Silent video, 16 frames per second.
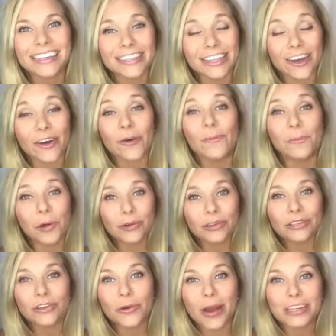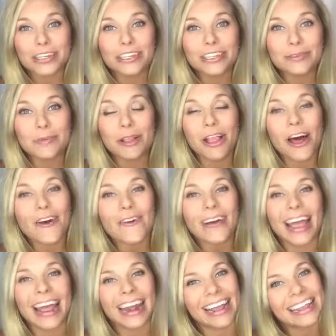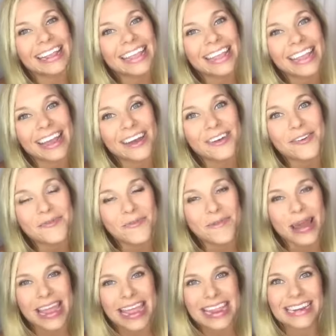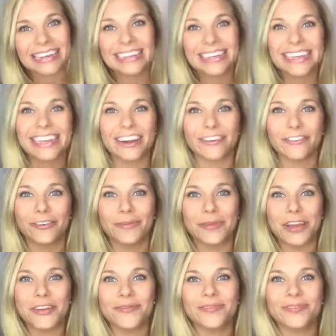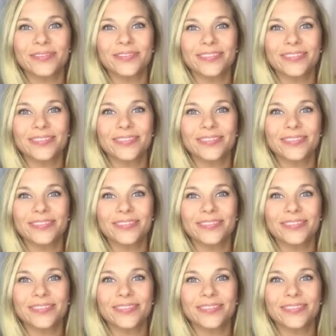So, post your questions below, and I can't wait to hear from you.